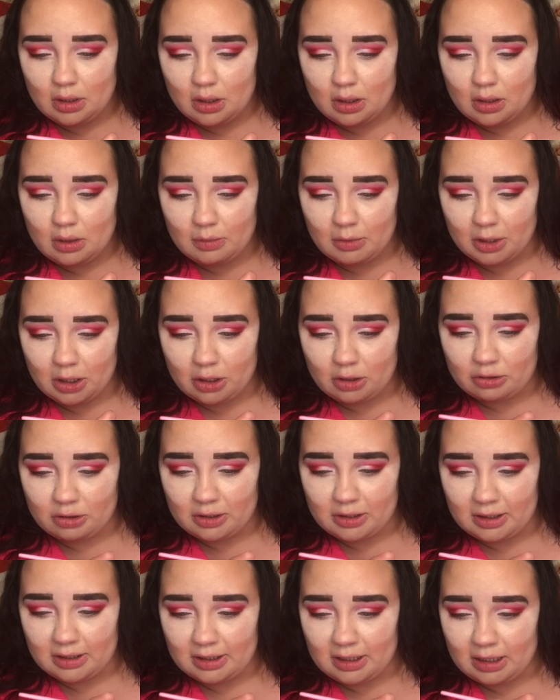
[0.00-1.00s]
oh my gosh, I
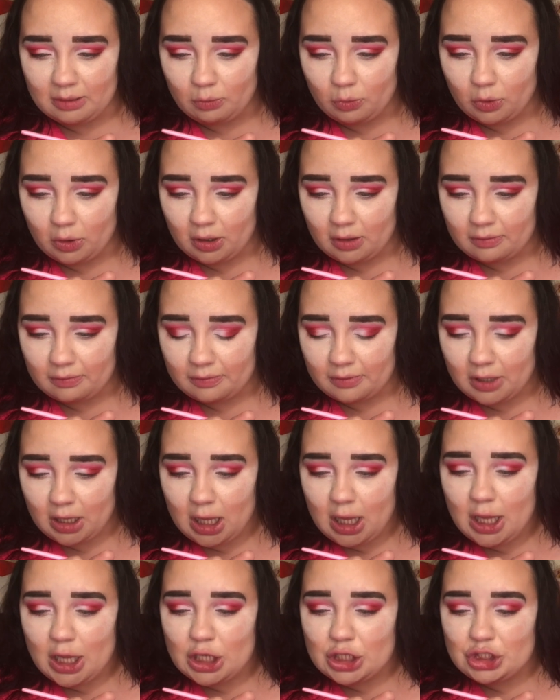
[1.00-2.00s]
think the name wore off.
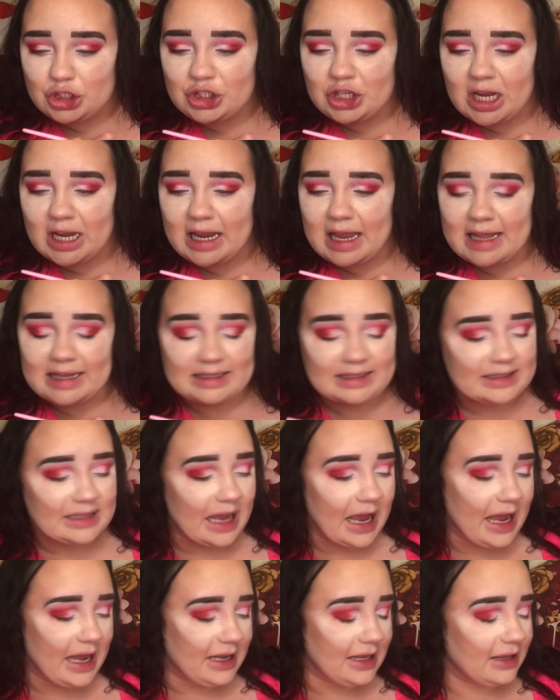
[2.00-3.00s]

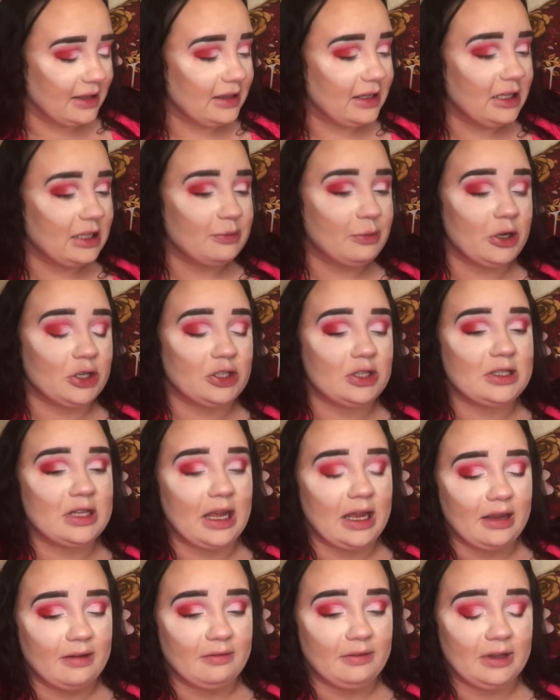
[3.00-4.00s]
JS10. These brushes I
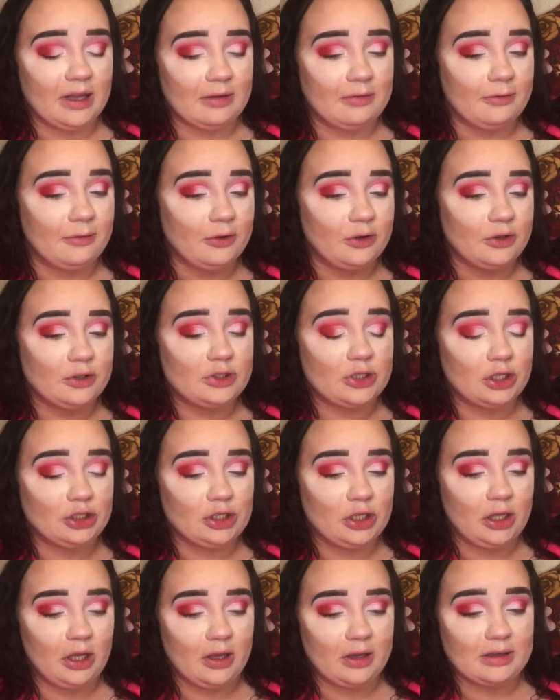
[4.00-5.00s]
have loved for such a long